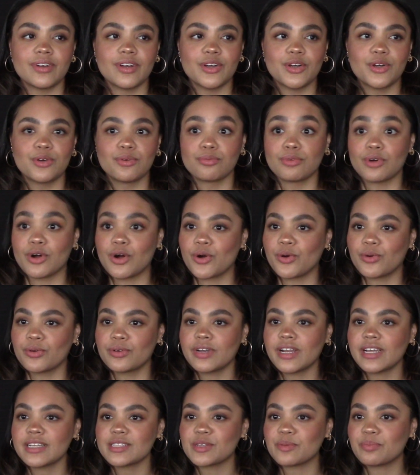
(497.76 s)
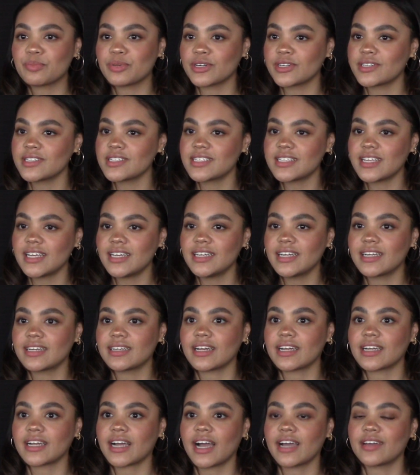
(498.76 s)
grown as a person and
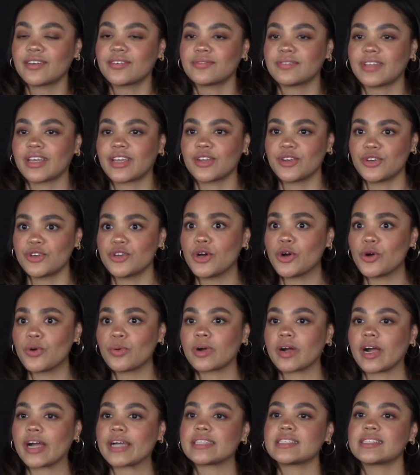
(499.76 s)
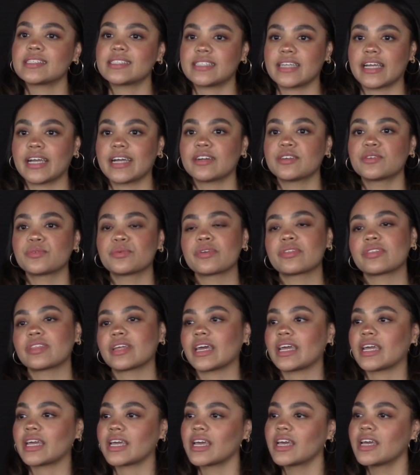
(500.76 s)
I kind of like know where I stand with
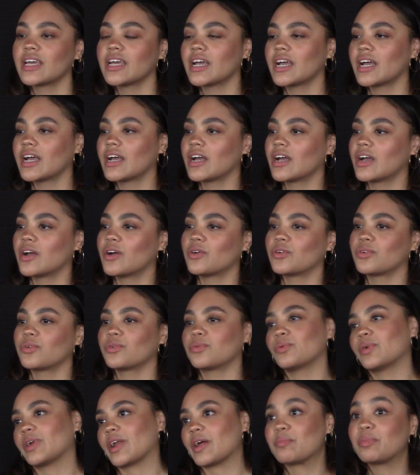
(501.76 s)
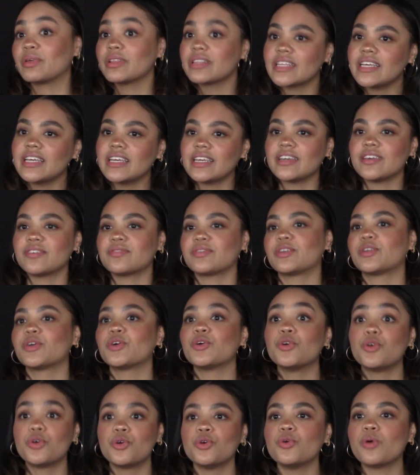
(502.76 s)
like what I believe and
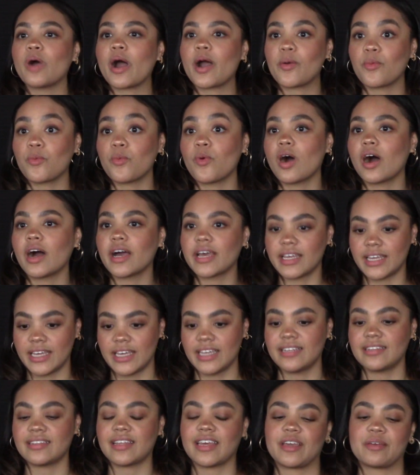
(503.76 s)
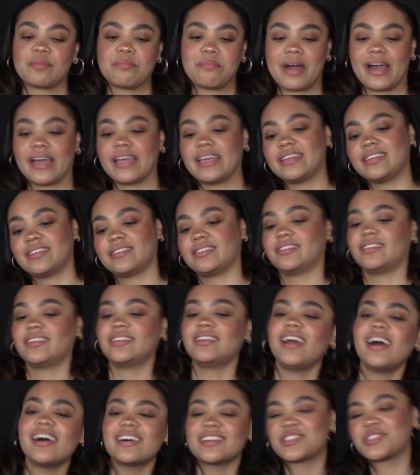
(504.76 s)
who I want in like my,
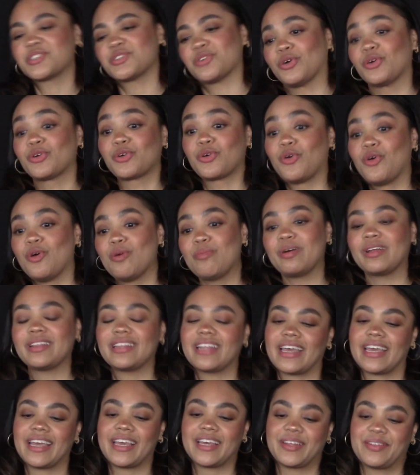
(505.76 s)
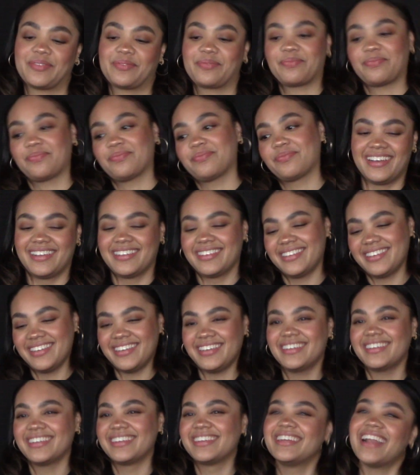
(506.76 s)
not circle, but like
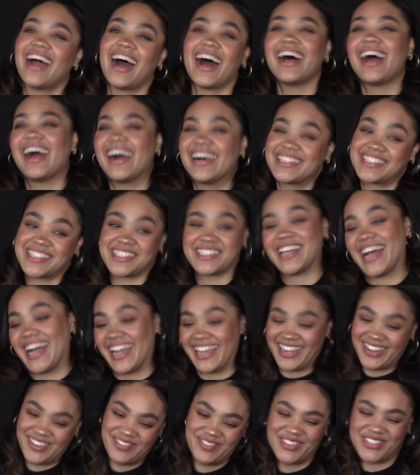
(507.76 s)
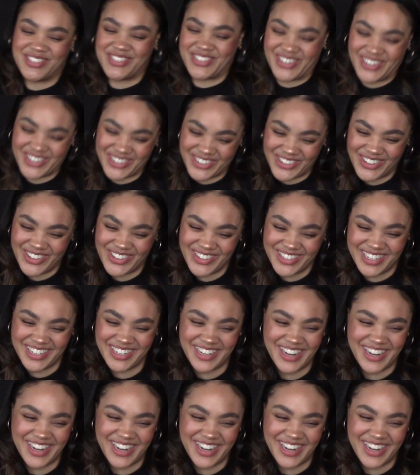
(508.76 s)
not as tight of a circle, you